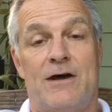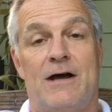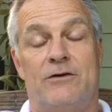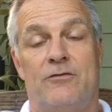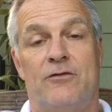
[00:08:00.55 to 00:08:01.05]

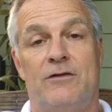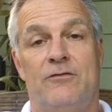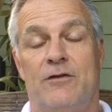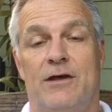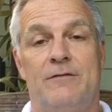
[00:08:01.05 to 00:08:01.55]
doctor since
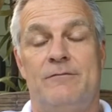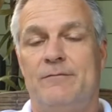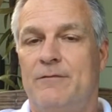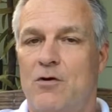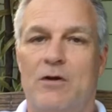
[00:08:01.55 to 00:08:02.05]
then,
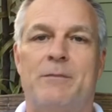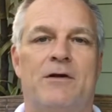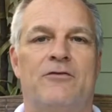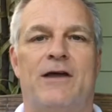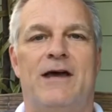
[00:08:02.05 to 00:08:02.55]
only
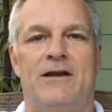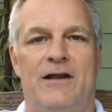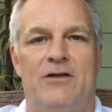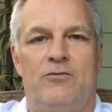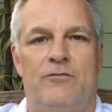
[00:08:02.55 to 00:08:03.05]
because I had an
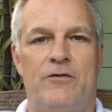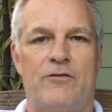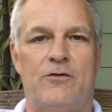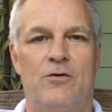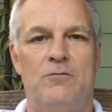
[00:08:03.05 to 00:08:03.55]
annual
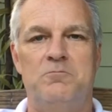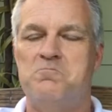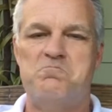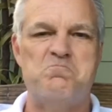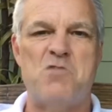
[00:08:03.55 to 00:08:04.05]
physical,
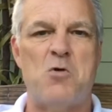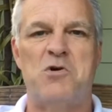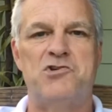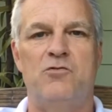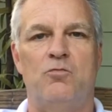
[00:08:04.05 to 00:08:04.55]
no
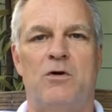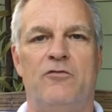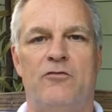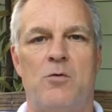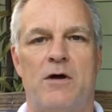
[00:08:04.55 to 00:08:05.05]
issues
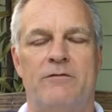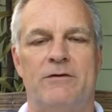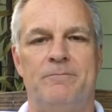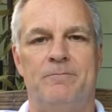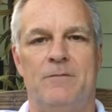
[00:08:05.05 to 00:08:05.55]
whatsoever.
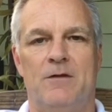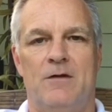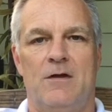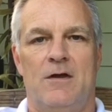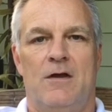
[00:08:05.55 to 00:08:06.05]

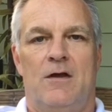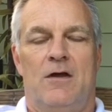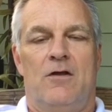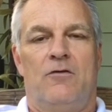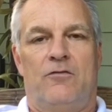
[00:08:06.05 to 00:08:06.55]

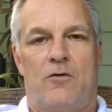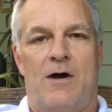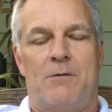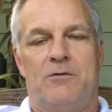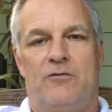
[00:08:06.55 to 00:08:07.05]
So
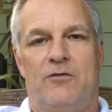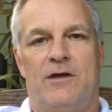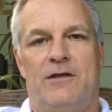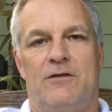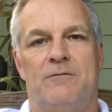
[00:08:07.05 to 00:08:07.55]
I would
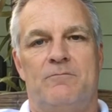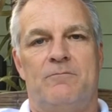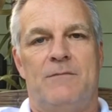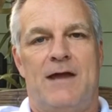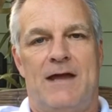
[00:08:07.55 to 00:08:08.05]
say that
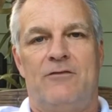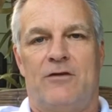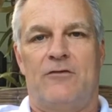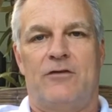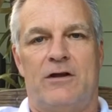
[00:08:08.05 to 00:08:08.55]
eggs
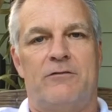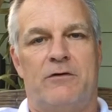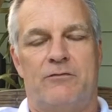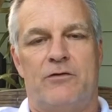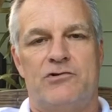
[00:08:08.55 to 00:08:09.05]
outside of a
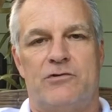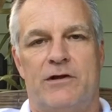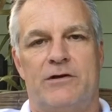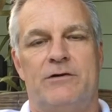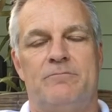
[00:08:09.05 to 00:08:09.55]

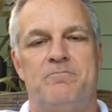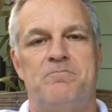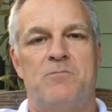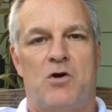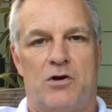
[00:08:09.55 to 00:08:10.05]
refrigerator
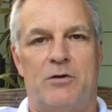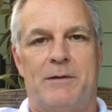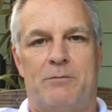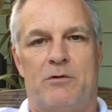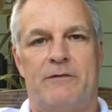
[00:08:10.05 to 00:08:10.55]
are going to
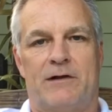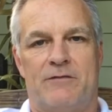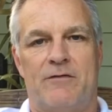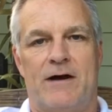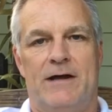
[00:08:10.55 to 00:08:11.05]
be perfectly
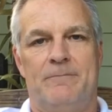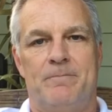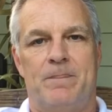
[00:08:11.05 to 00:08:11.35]
fine.